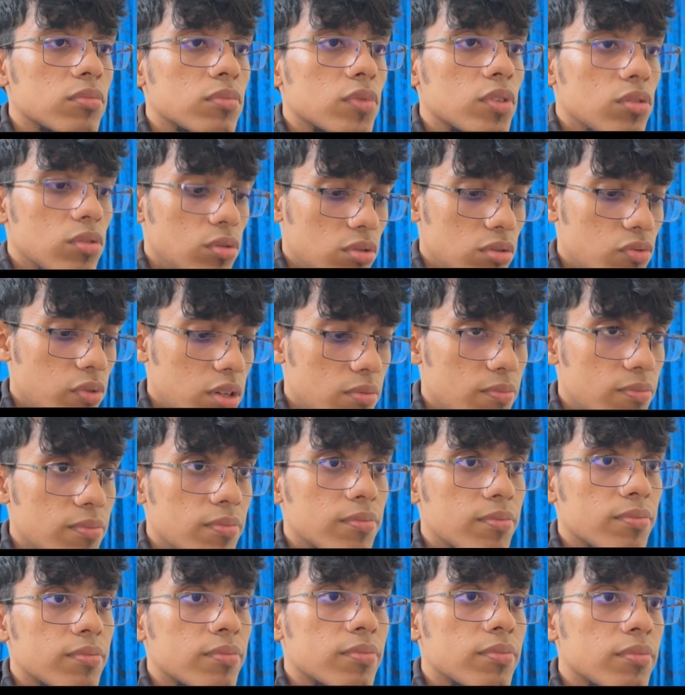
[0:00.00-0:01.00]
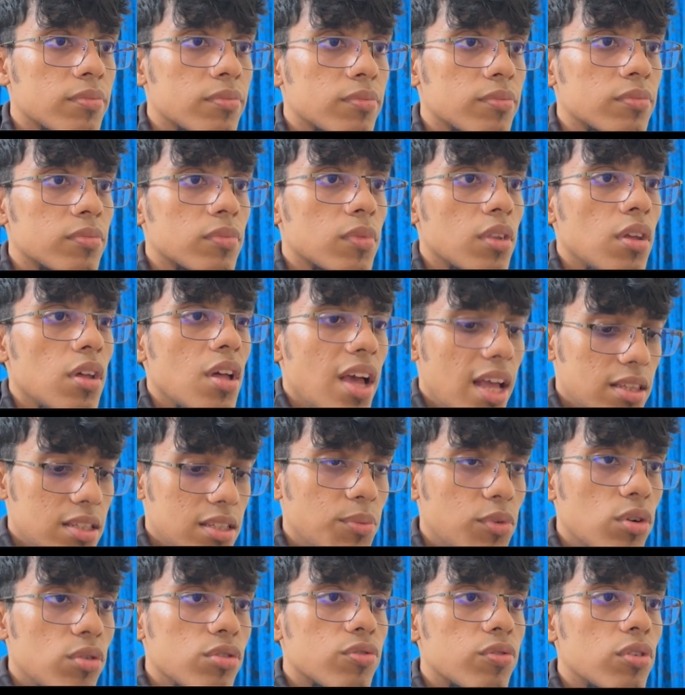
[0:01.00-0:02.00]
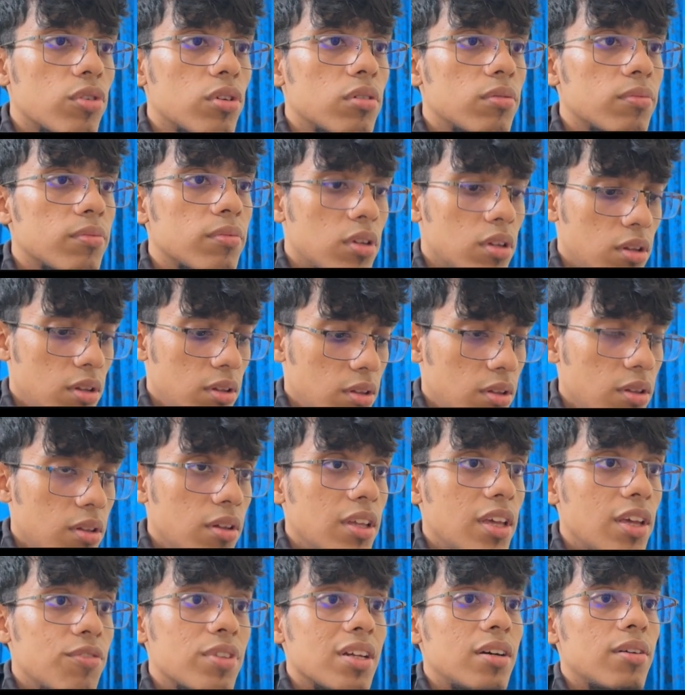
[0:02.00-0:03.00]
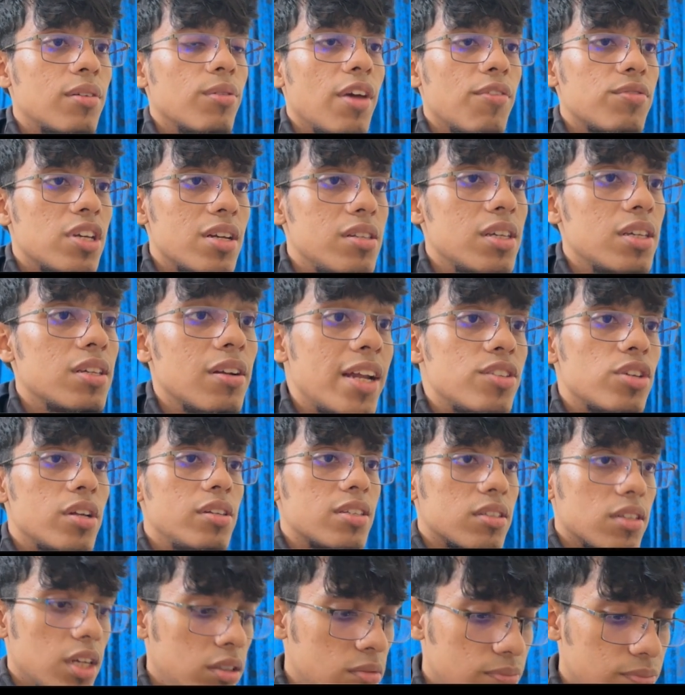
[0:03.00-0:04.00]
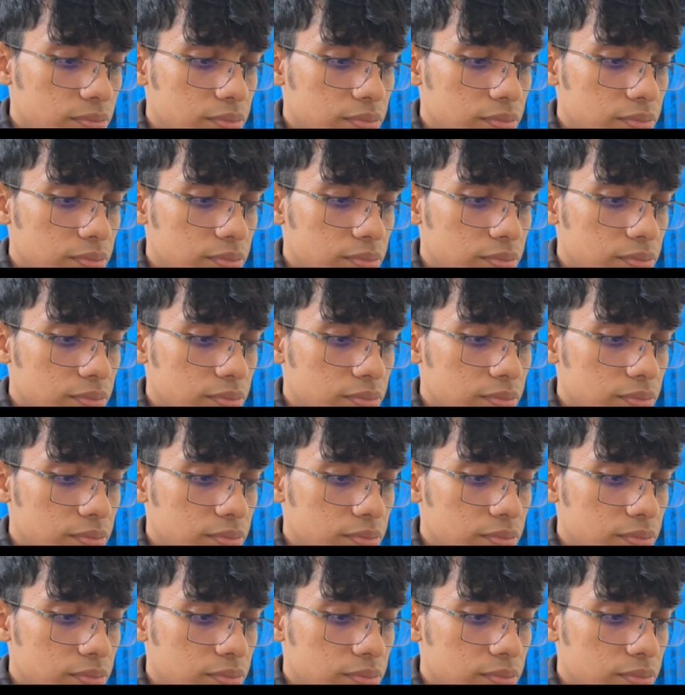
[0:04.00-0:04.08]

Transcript: root dot right. And same goes for if the right child is none,